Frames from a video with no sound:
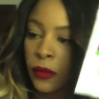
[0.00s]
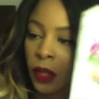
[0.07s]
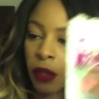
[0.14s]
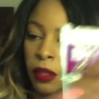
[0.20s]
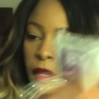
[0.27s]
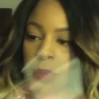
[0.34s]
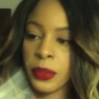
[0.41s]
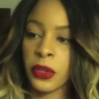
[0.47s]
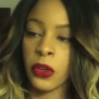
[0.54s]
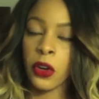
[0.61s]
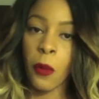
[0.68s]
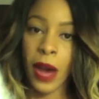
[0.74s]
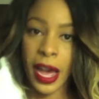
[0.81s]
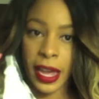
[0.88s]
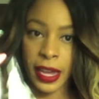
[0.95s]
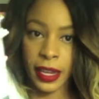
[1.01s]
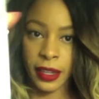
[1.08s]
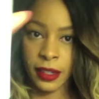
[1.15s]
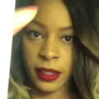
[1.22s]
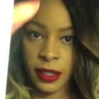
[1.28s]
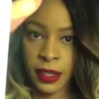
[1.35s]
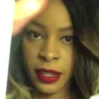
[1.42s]
the Pure White
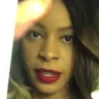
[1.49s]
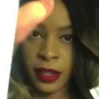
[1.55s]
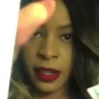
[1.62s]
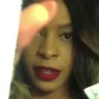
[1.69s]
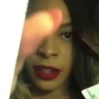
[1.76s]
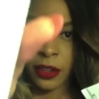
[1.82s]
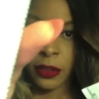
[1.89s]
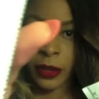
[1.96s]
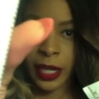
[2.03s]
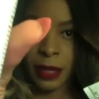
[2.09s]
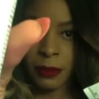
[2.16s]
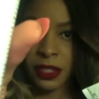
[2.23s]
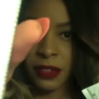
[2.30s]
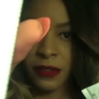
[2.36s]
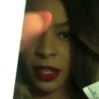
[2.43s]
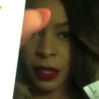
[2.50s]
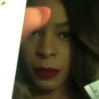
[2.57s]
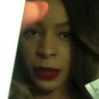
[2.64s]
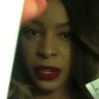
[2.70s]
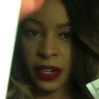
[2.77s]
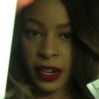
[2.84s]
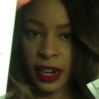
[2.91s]
Cream
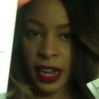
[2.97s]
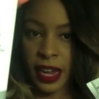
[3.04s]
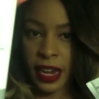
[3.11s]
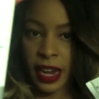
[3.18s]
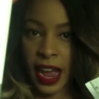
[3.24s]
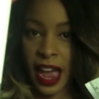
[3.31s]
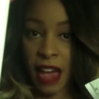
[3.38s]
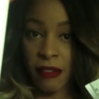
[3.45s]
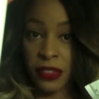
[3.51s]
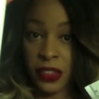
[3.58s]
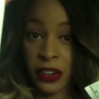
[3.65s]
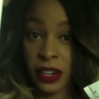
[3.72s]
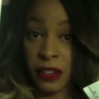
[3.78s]
Developer, and I have thirty